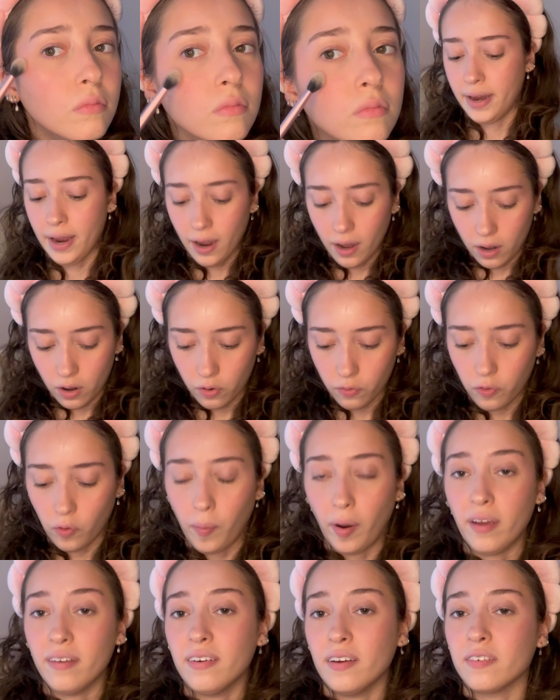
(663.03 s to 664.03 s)
Now for
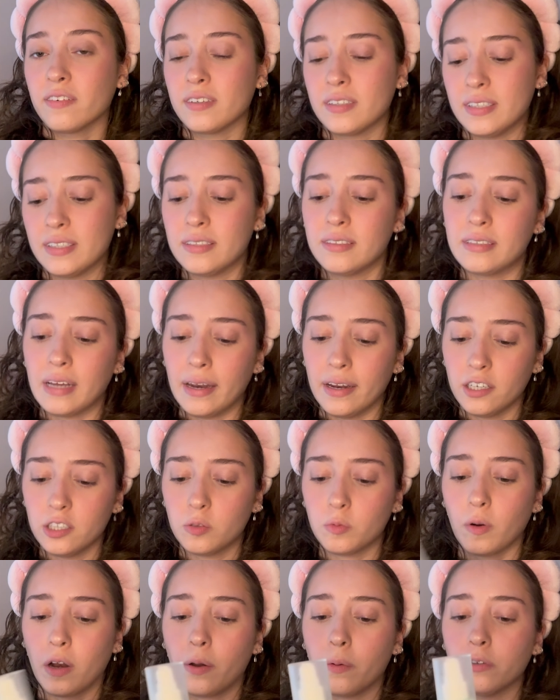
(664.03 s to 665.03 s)
my favorite setting
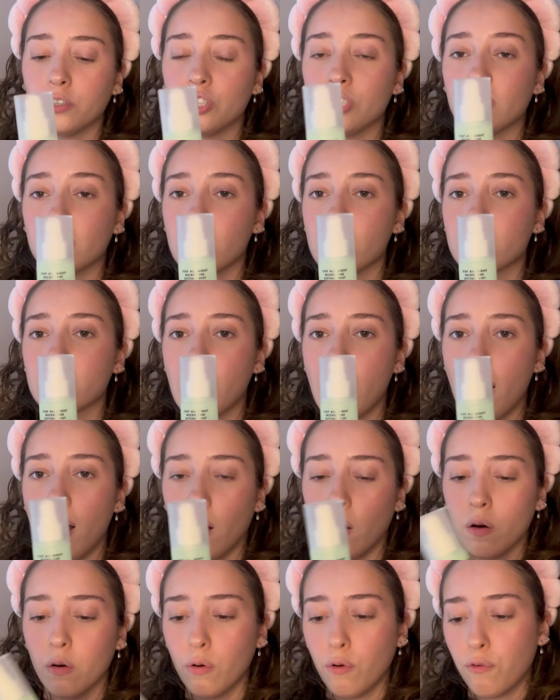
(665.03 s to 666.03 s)
spray, which is this
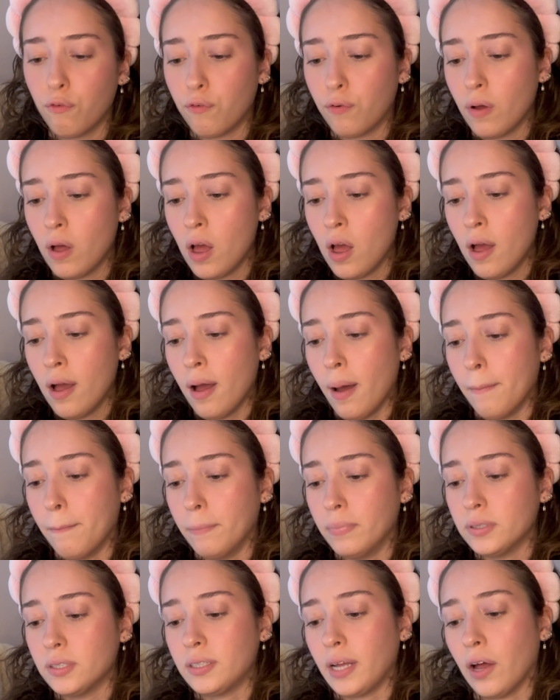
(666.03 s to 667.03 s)
e.l.f.
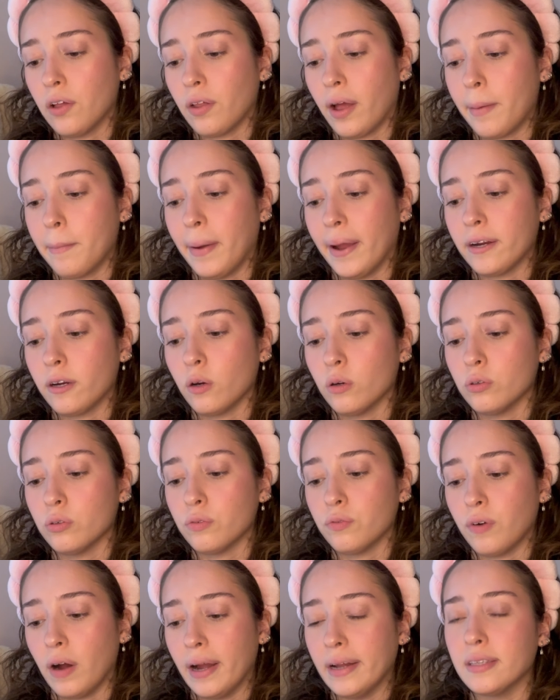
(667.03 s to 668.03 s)
Stay All Night Micro
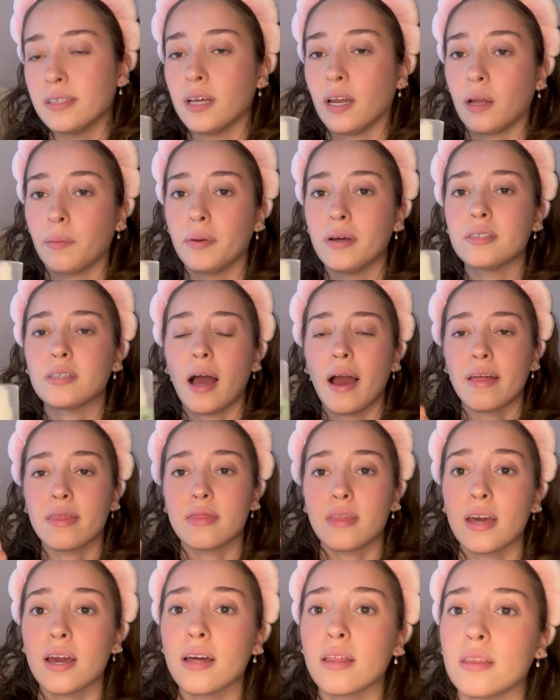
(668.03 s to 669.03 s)
Fine Setting Mist. I
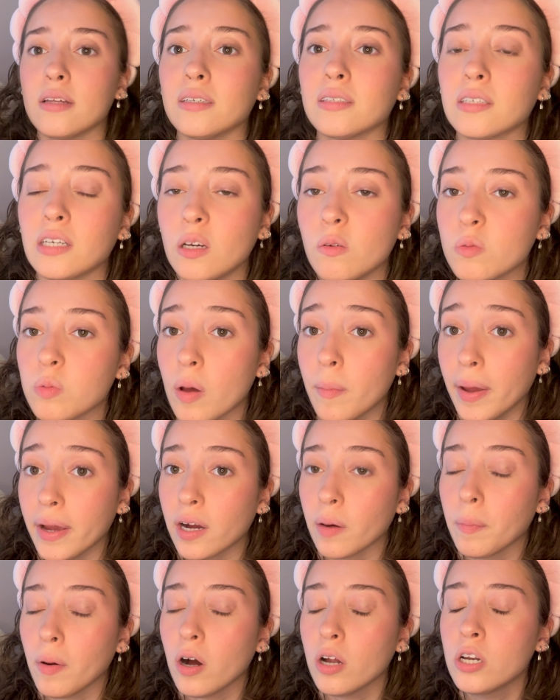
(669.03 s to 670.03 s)
think this keeps my
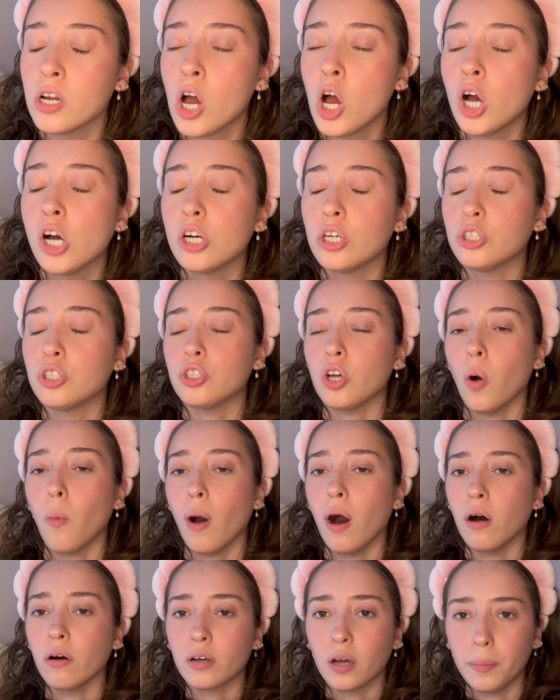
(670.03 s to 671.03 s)
makeup on so
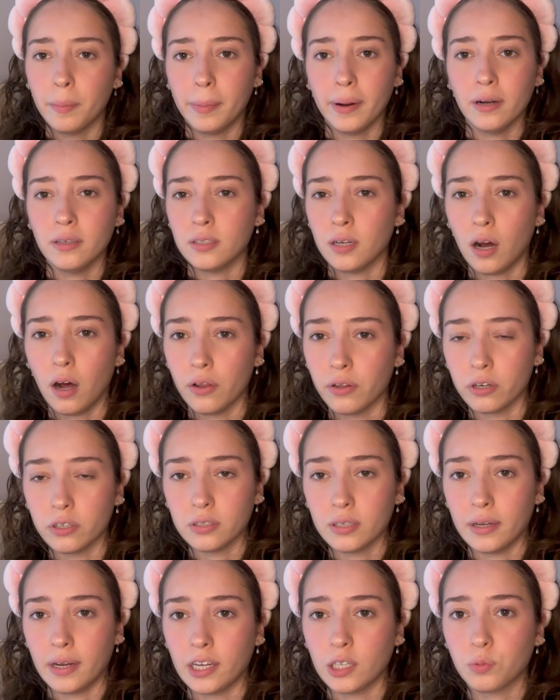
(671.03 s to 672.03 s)
well compared to other
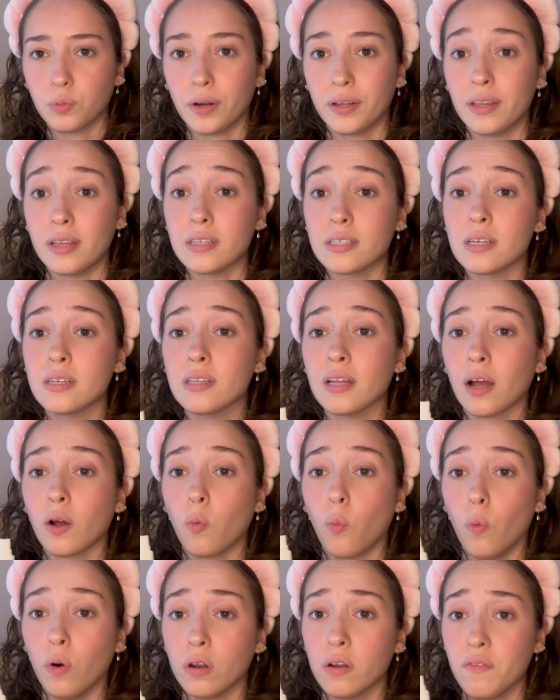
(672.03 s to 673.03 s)
setting sprays. This is like
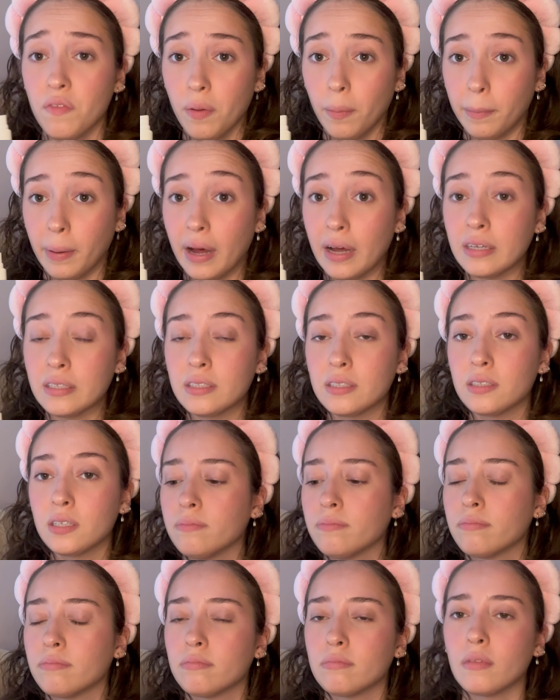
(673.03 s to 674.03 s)
one of the best.
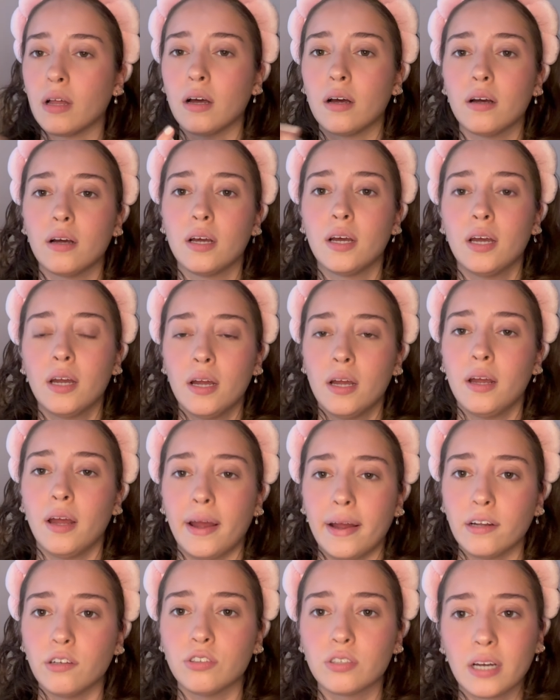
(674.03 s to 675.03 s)

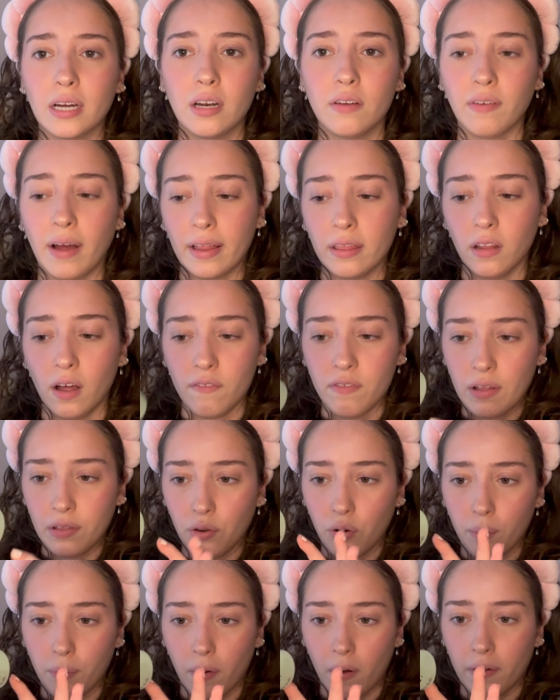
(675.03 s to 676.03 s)
And kind of, I love that
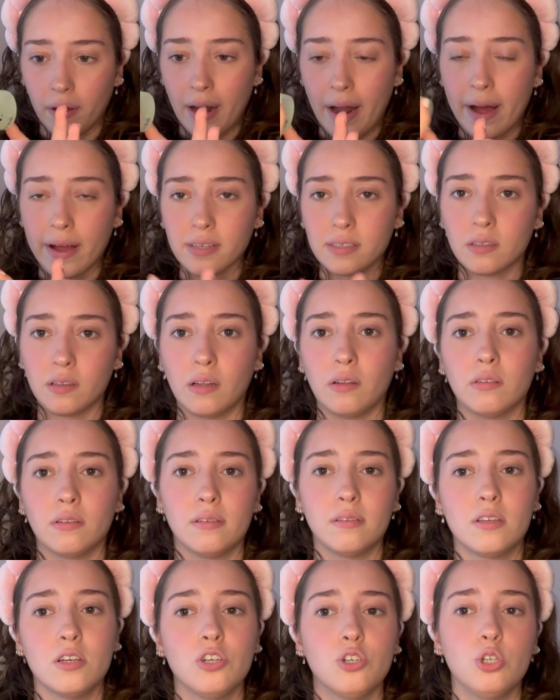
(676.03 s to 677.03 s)
little ball it has
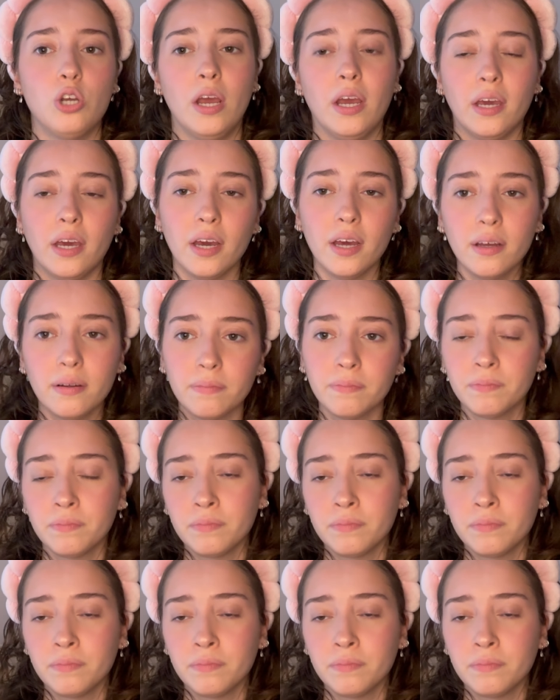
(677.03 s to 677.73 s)
to shake it.